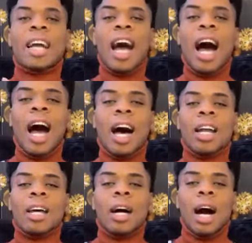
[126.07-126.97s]

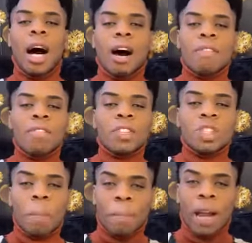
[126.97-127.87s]
God of
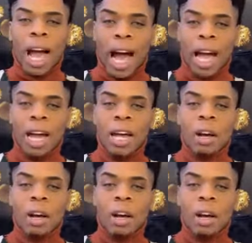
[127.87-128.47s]
supply,